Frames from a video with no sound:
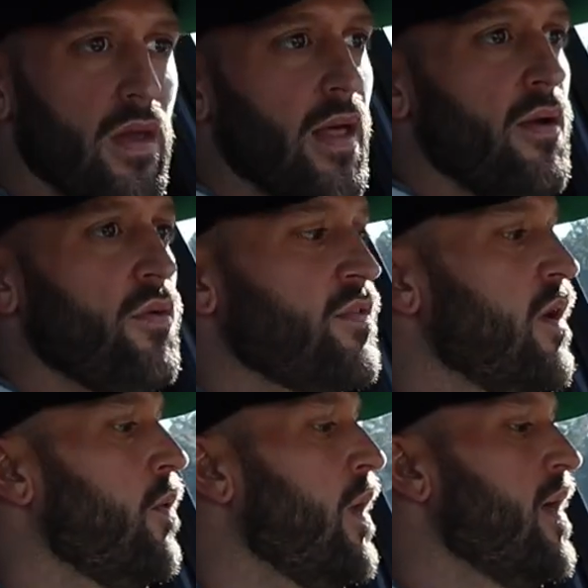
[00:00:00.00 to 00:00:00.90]
Yeah, there was
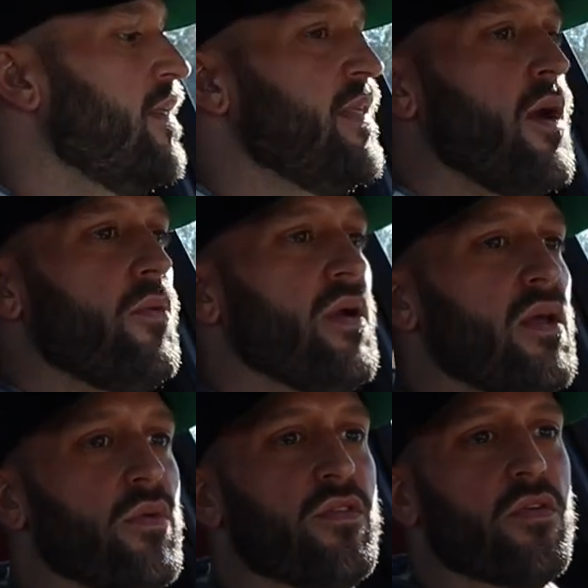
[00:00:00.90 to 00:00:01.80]
no way that that
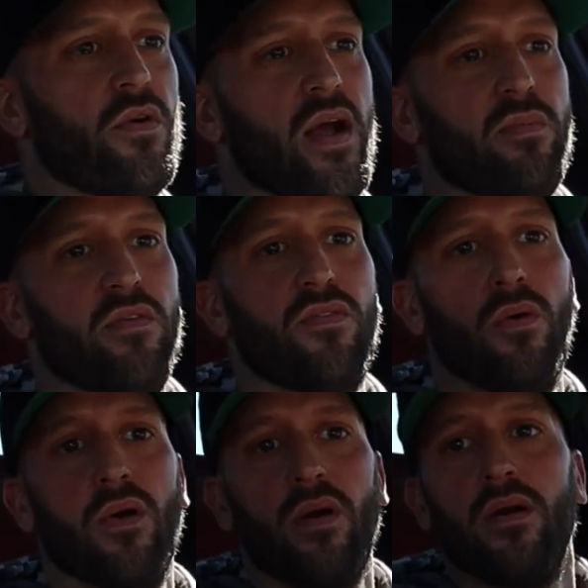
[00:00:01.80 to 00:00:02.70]
reading was correct
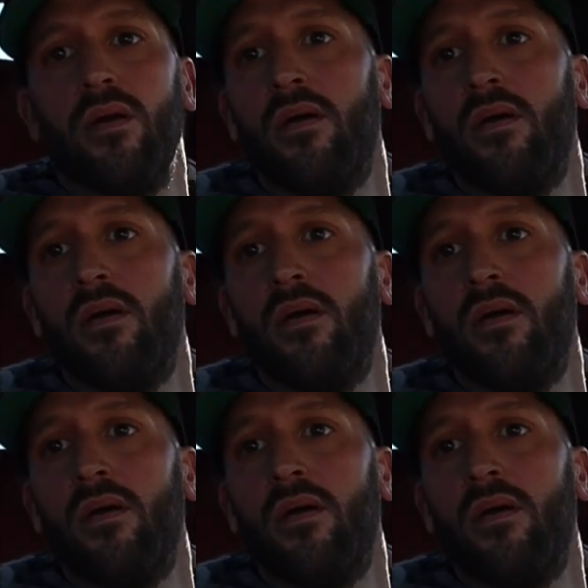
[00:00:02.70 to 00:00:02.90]
before.